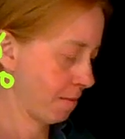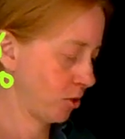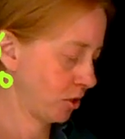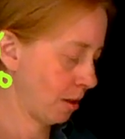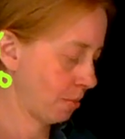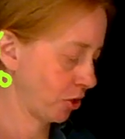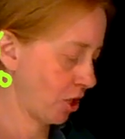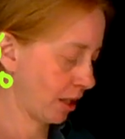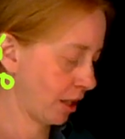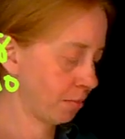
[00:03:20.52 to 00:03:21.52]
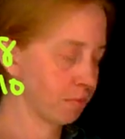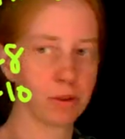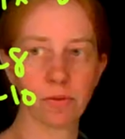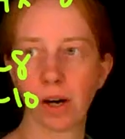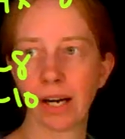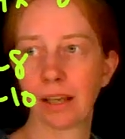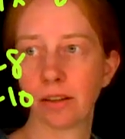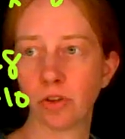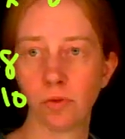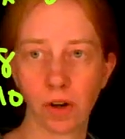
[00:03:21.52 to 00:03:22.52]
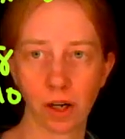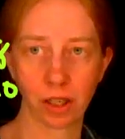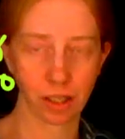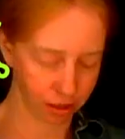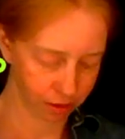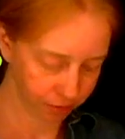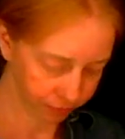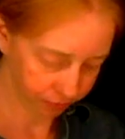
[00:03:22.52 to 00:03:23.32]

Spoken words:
just double checking before I get too far here.